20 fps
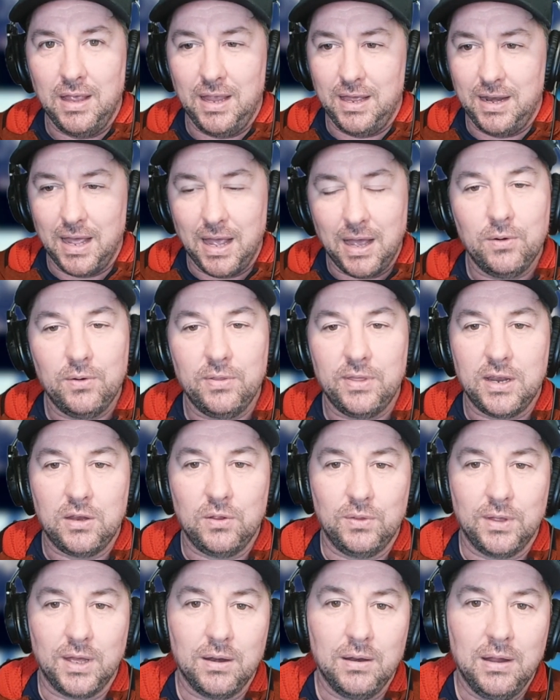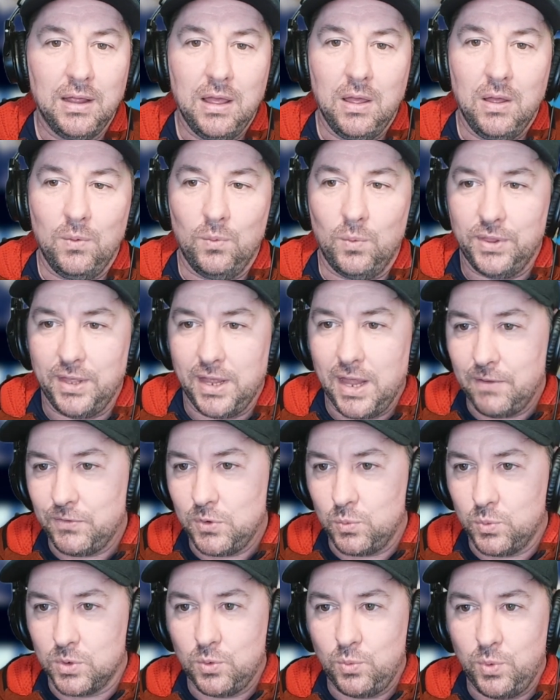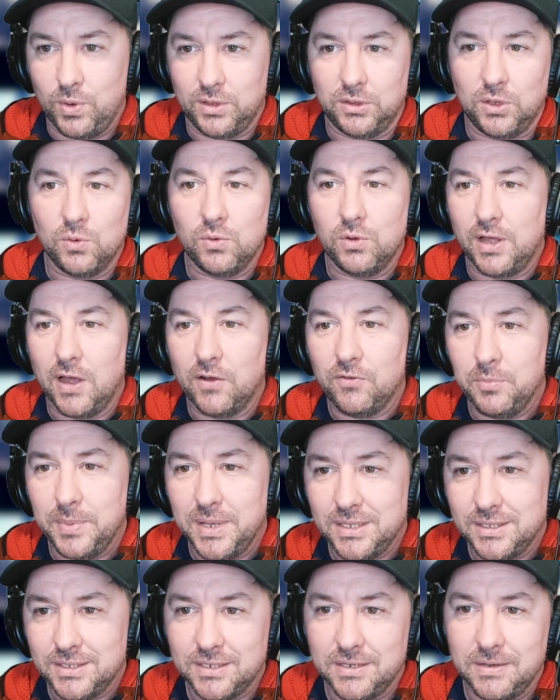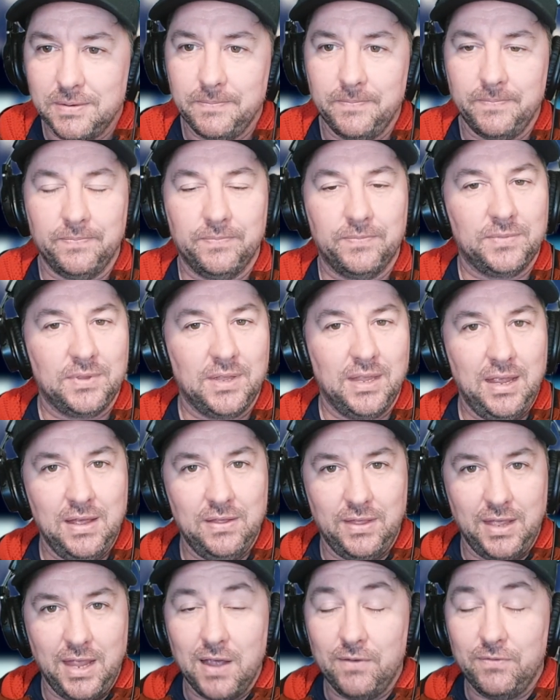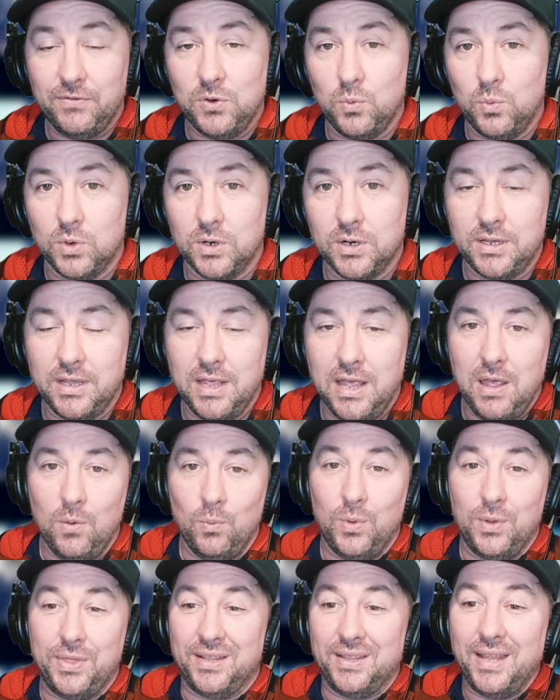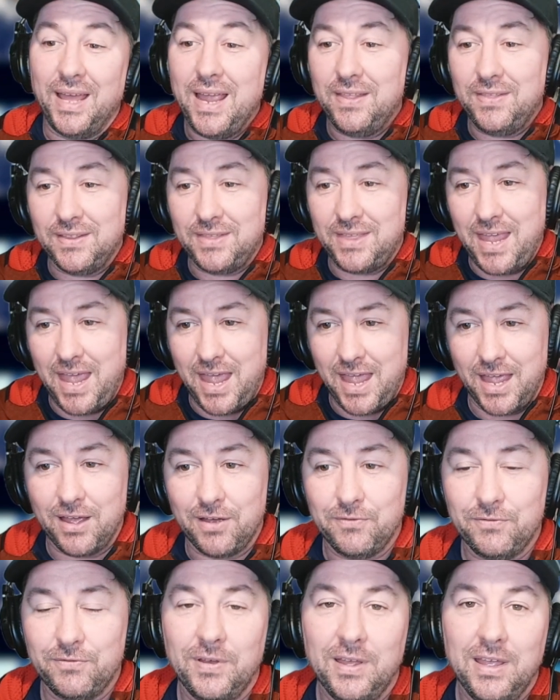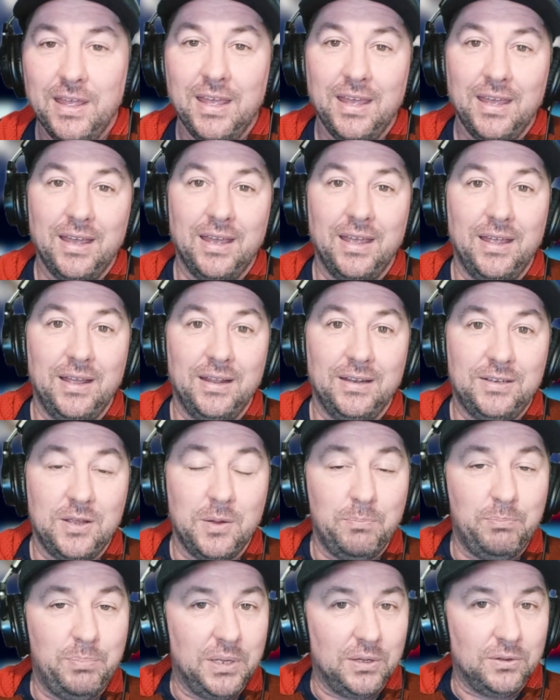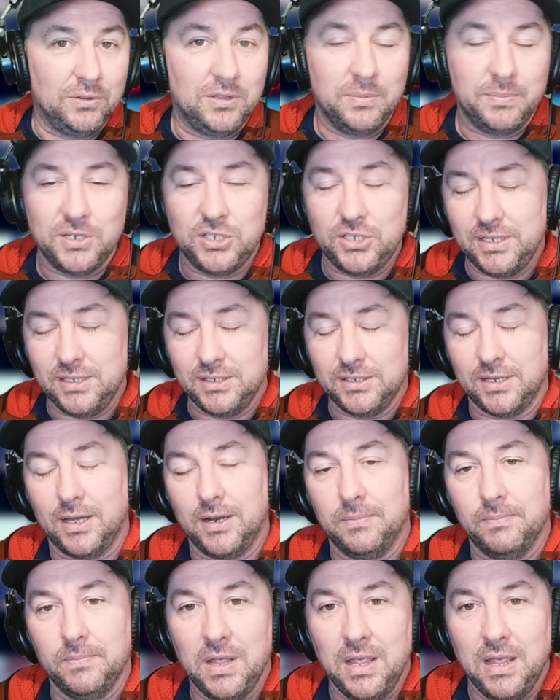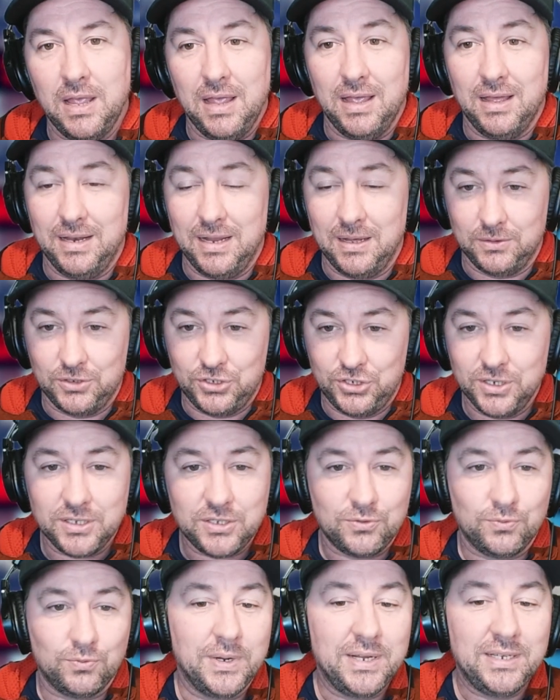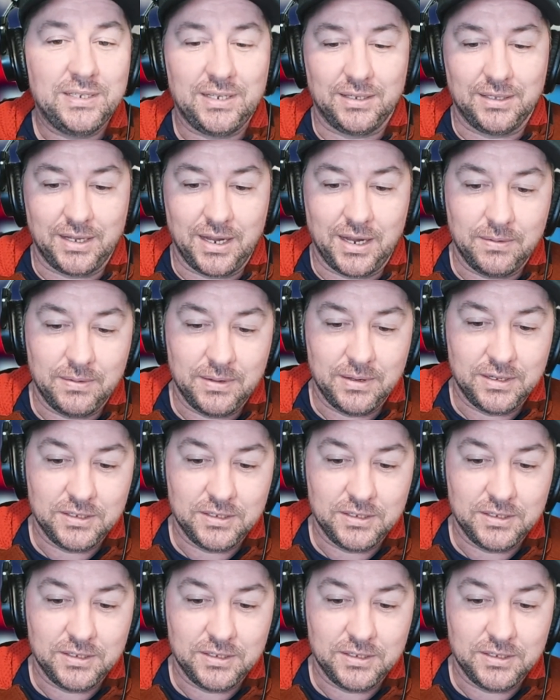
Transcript: And how do they do that? Well, they have to work with local governments and they have to work with the land that they have to build the machines on. Now, just recently,